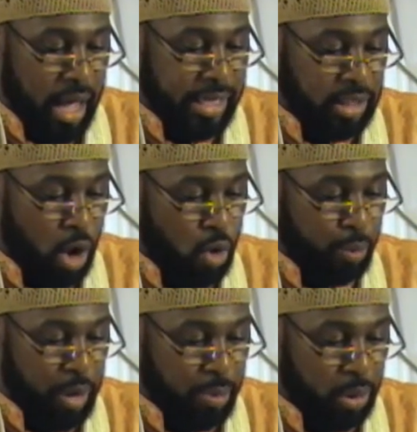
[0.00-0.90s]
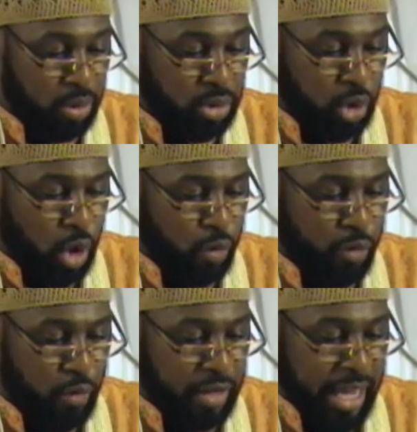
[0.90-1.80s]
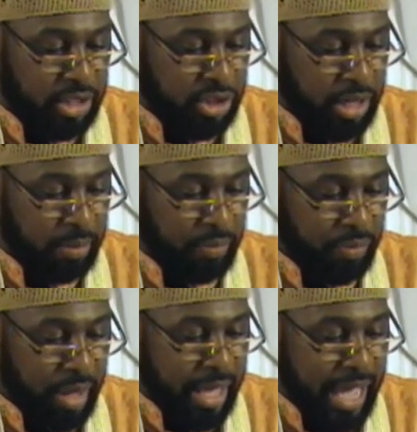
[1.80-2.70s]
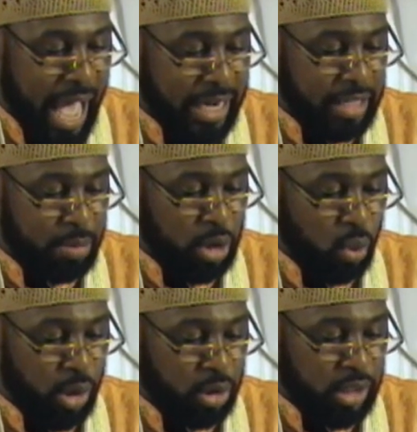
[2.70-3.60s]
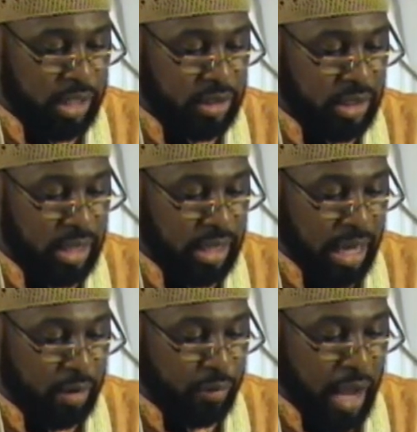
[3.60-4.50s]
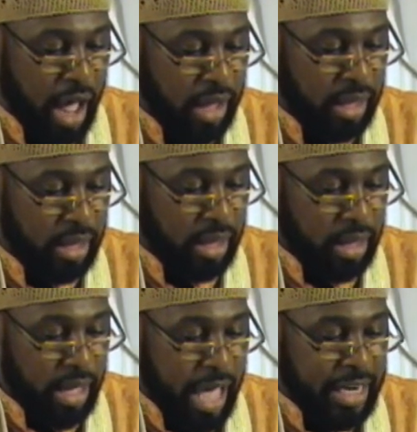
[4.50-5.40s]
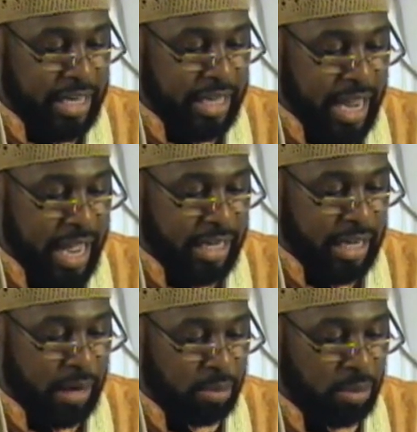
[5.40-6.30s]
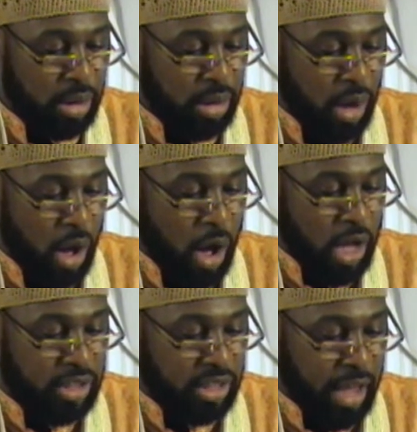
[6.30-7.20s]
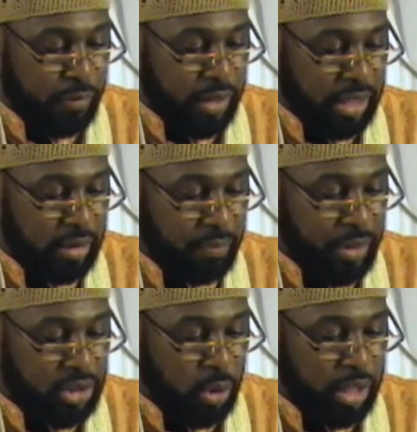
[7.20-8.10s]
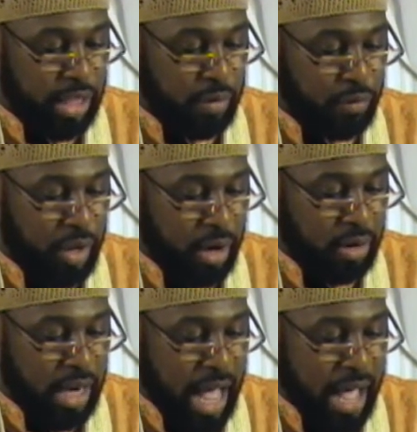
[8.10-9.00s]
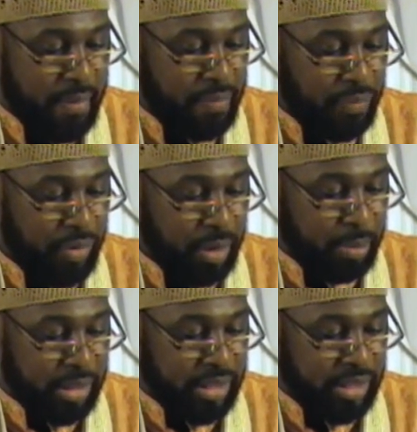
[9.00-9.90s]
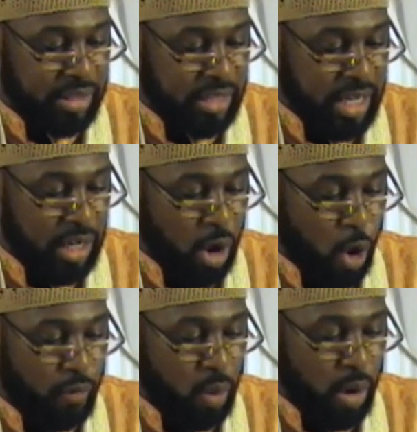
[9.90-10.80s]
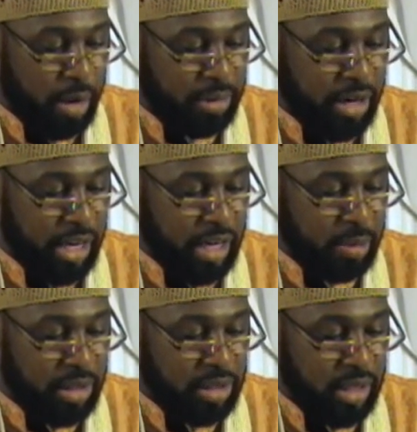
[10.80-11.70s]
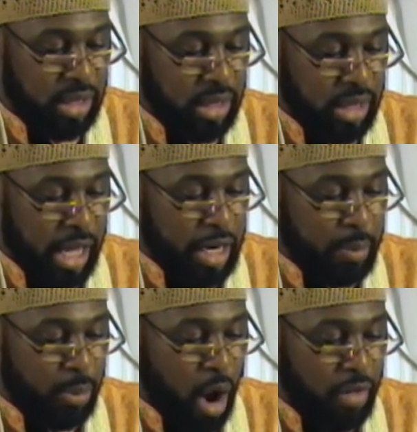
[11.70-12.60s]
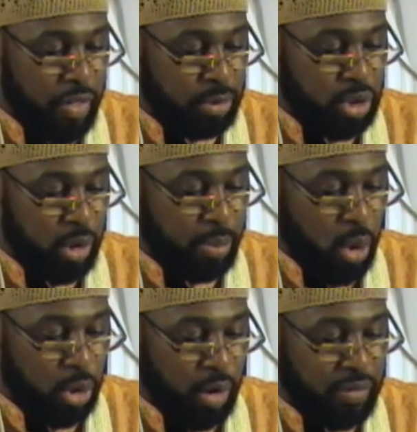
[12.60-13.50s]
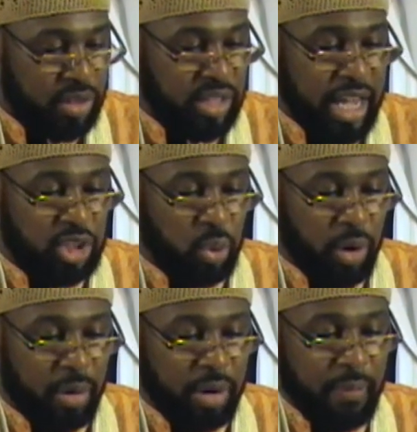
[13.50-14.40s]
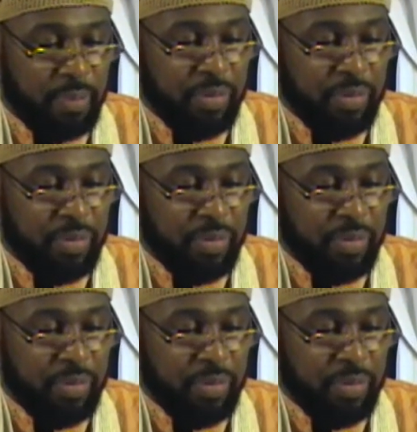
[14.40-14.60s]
his own people to go forth like sheep, and guided them in the wilderness like a flock. And he led them on safely, so that they feared not, but the sea overwhelmed their enemies. And he brought them to the border of his sanctuary,